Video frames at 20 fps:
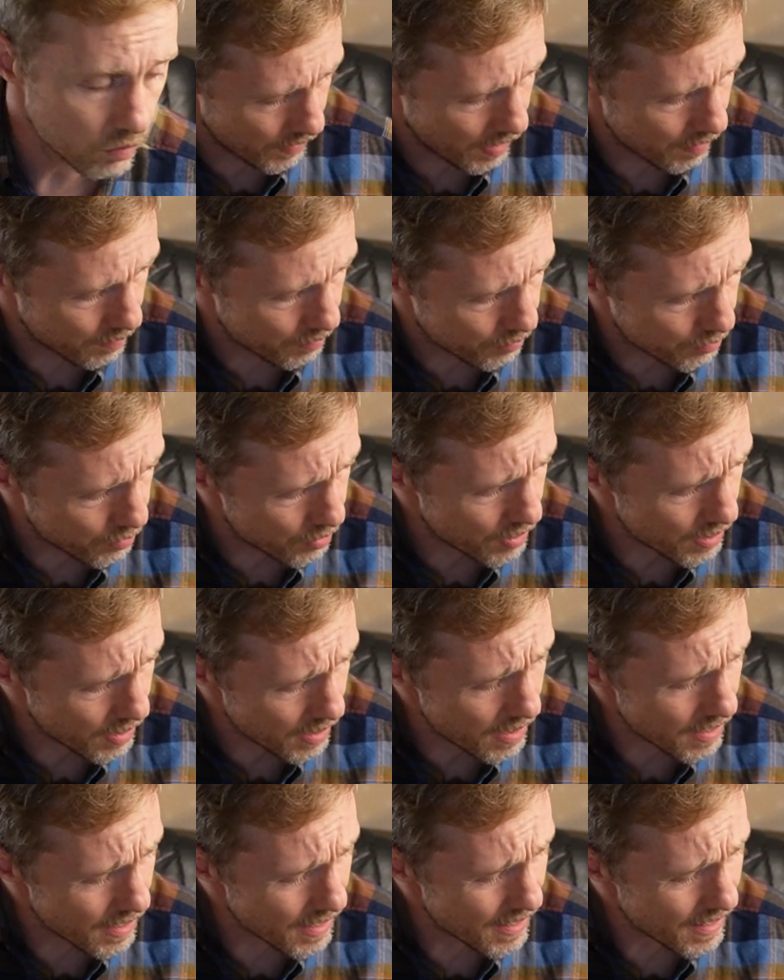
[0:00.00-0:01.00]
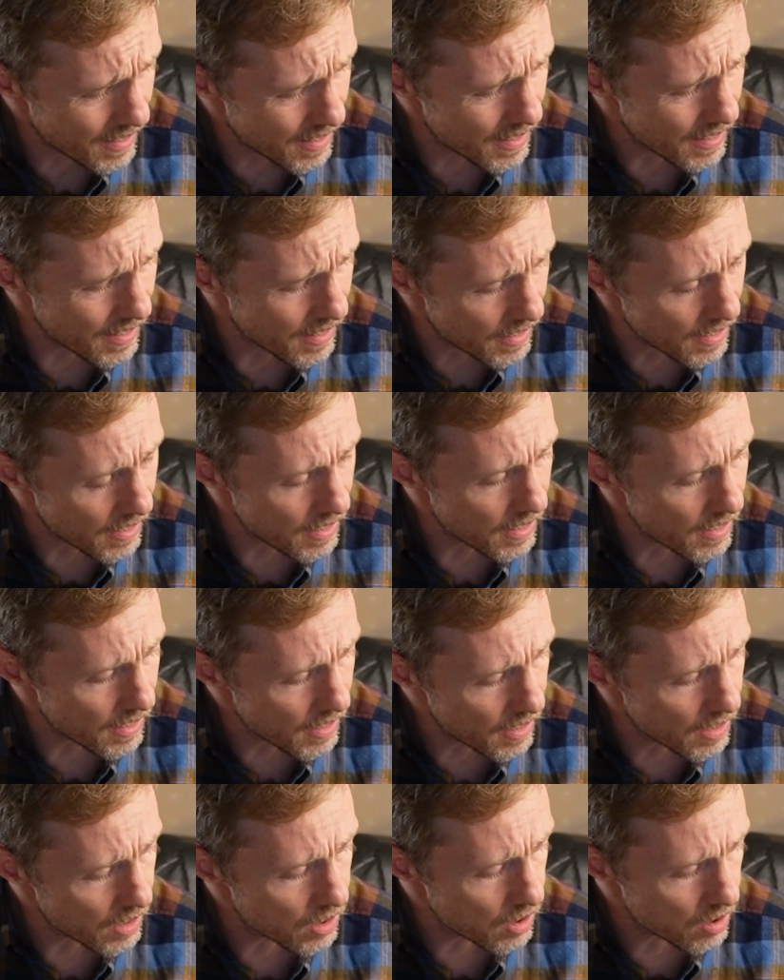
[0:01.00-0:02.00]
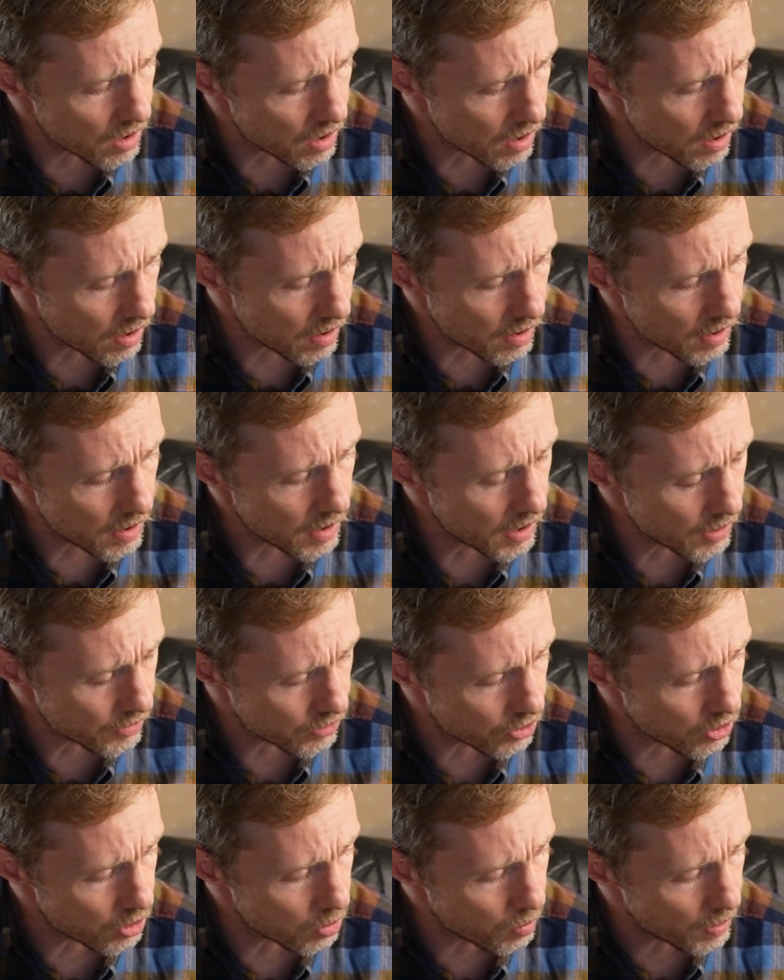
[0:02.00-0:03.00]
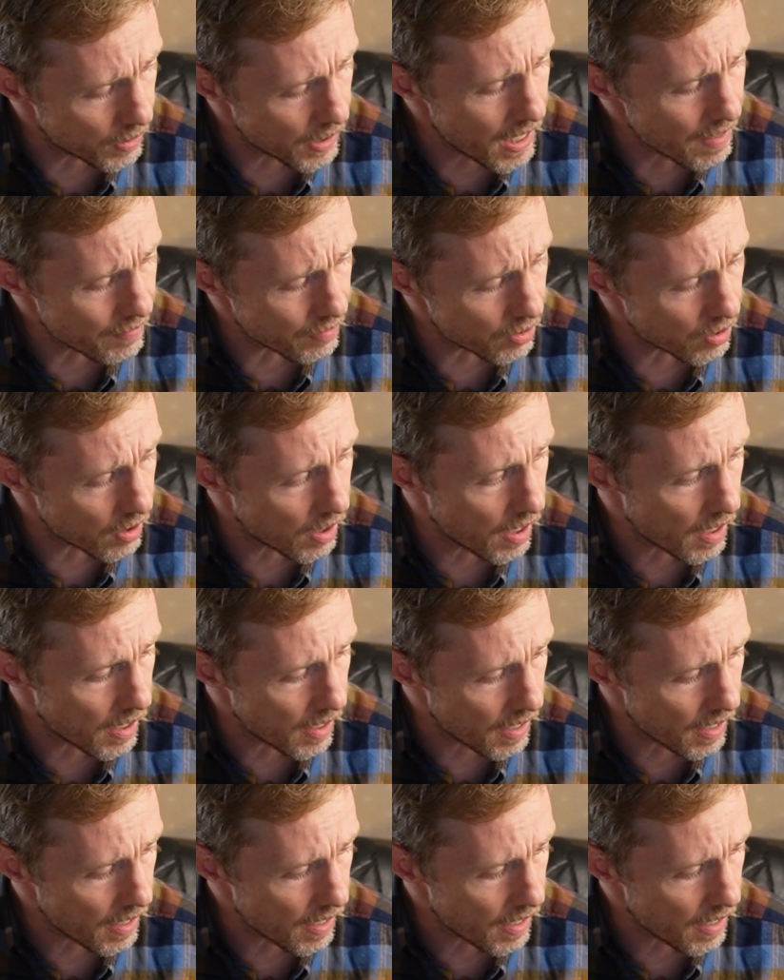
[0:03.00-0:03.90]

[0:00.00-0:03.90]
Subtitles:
I'm free to do whatever I